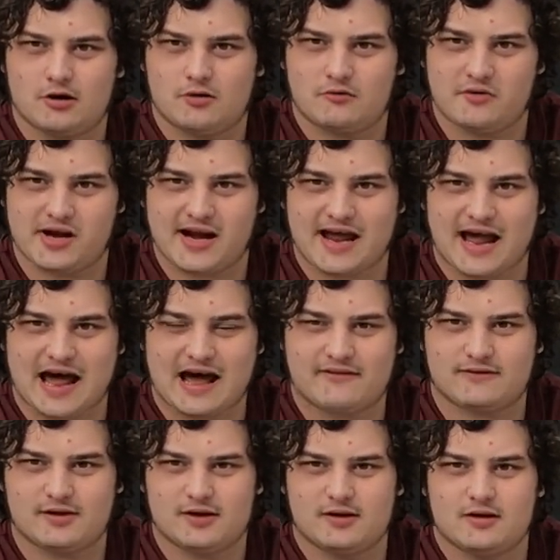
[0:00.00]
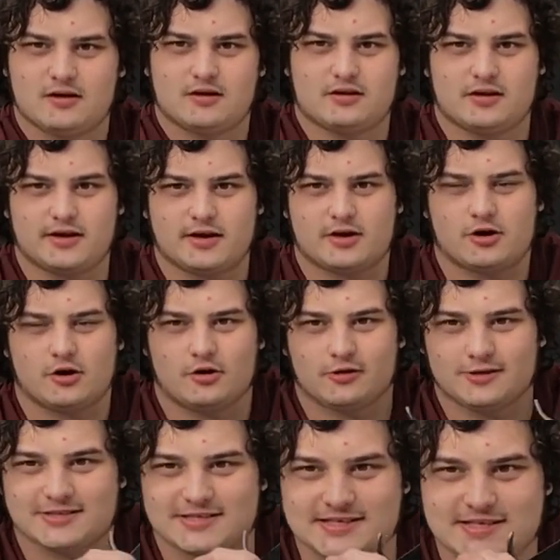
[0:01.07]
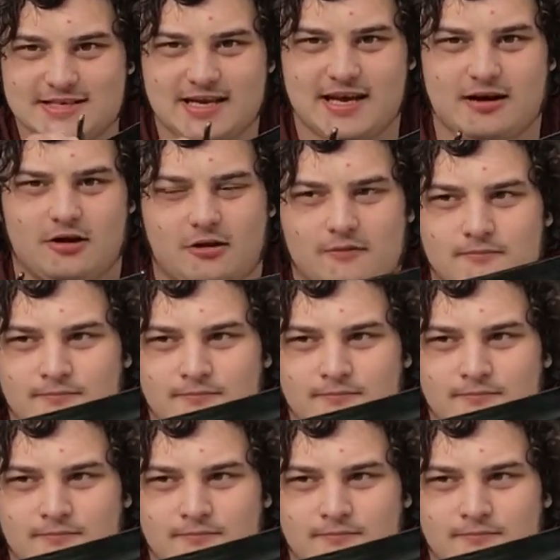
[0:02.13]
We have the Cold Steel